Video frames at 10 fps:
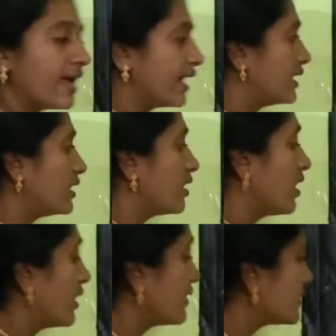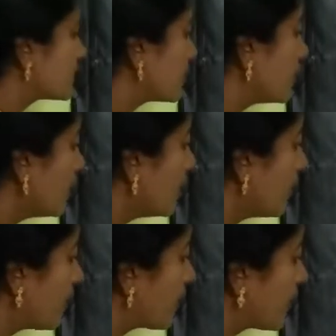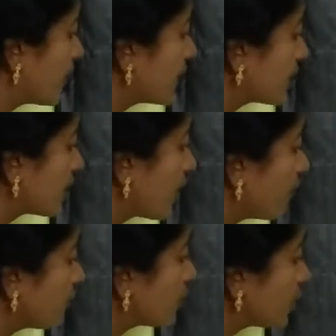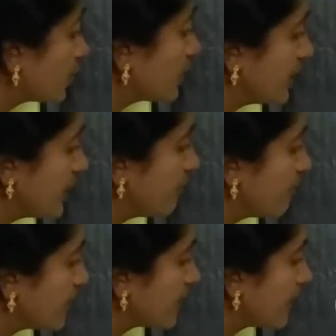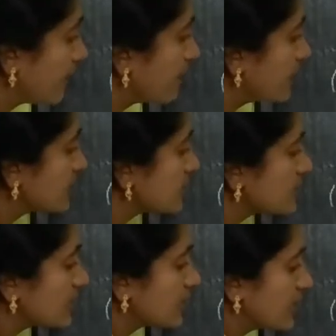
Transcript: And also product of two even numbers